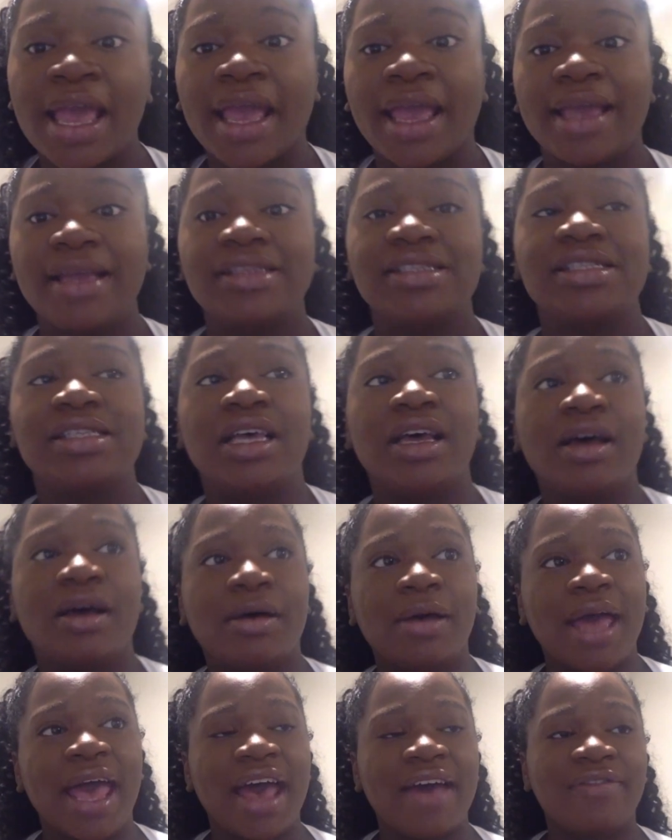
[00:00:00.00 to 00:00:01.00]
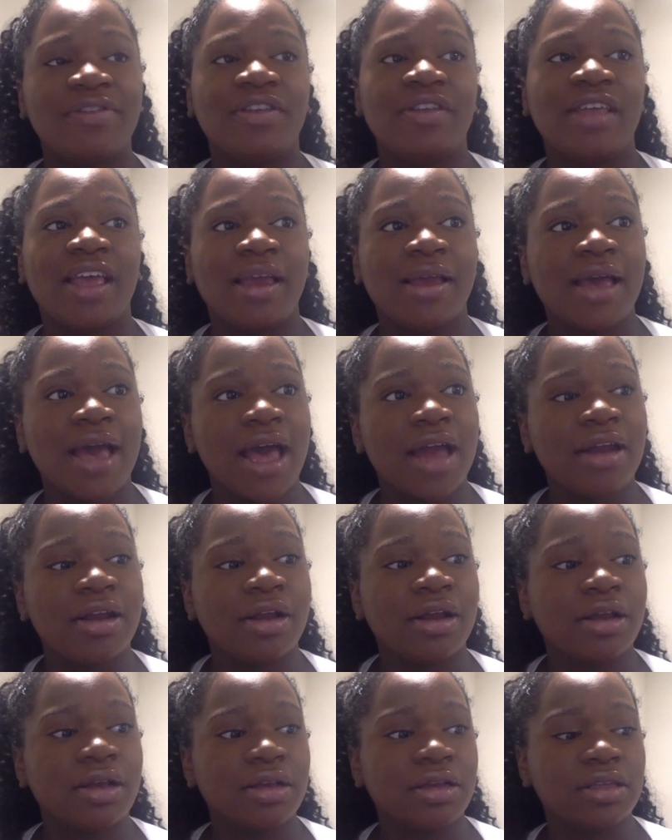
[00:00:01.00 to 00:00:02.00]
And so after they got
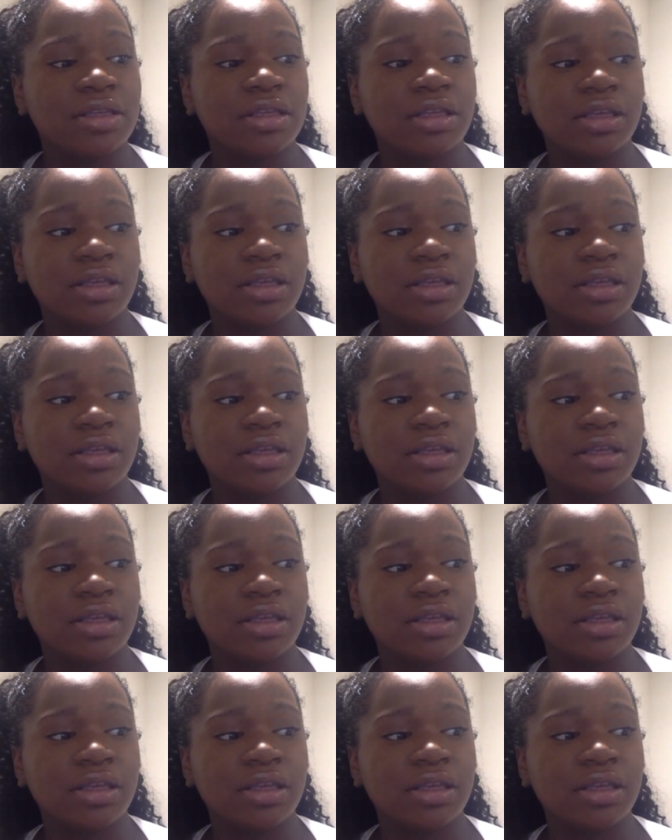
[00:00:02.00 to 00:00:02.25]
her.